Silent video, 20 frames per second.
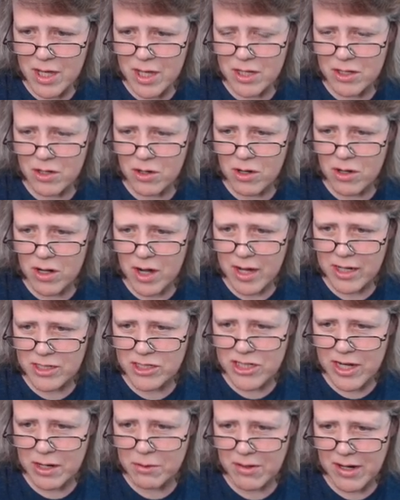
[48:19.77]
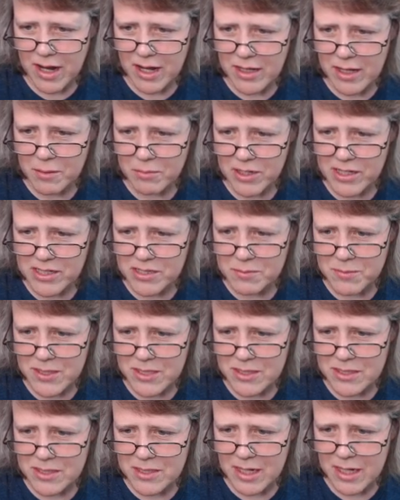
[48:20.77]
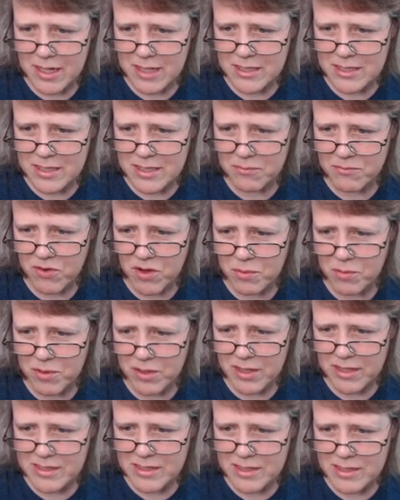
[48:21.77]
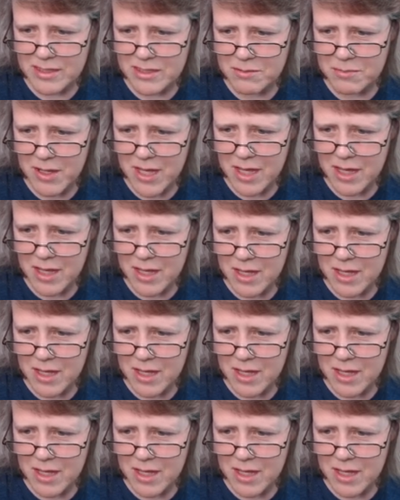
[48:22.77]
Your uh, shadow and highlight placements uh, seem very realistic to me.